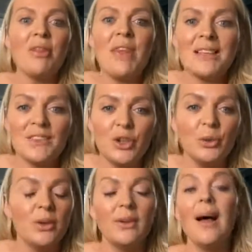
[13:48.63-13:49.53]
That's
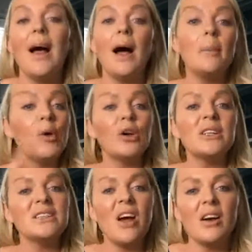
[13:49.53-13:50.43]
cool. I'm not going
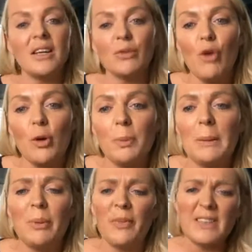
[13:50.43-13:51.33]
to target the wrong
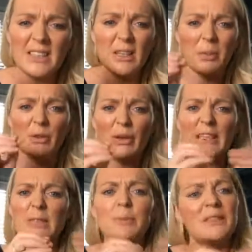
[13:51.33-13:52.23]
people. That's going to be a really
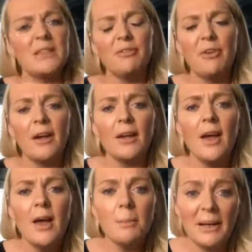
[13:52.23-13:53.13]
specific
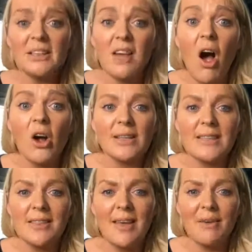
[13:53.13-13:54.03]
bit of
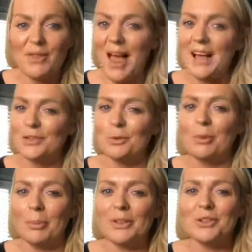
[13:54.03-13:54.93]
targeting there, and that ads will
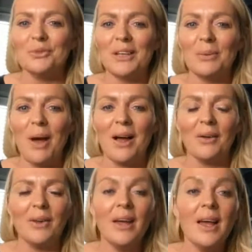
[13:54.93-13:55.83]
probably do really well.
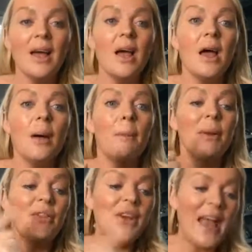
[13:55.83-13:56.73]

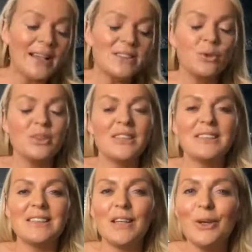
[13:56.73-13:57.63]
But the next
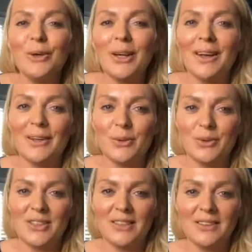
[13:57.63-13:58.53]
audience is a lookalike
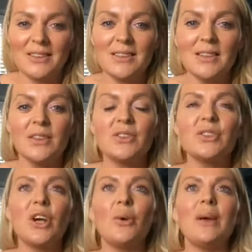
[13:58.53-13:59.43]
audience.
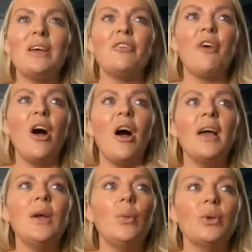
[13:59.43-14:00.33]
So if
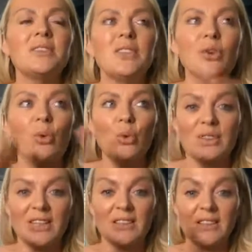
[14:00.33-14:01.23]
I want an
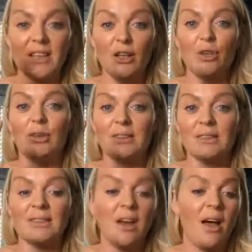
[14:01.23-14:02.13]
audience that
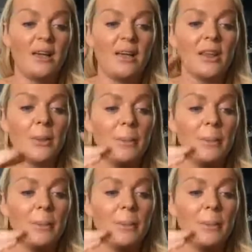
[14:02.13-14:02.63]
looks like the